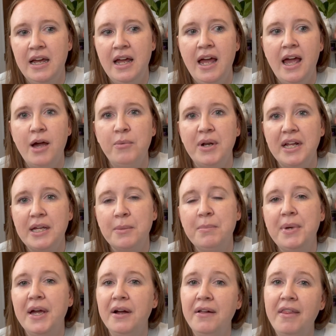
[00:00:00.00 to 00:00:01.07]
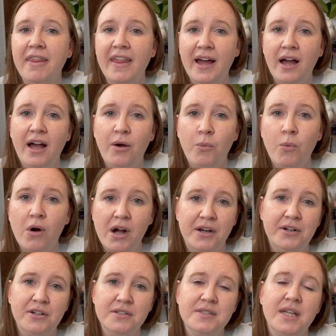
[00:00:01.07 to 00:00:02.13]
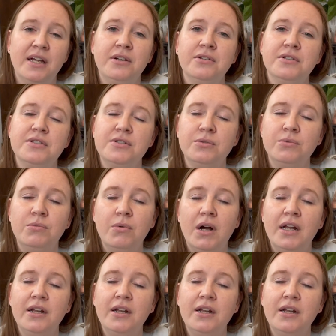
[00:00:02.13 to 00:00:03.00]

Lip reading: And when I compare that water cycle to what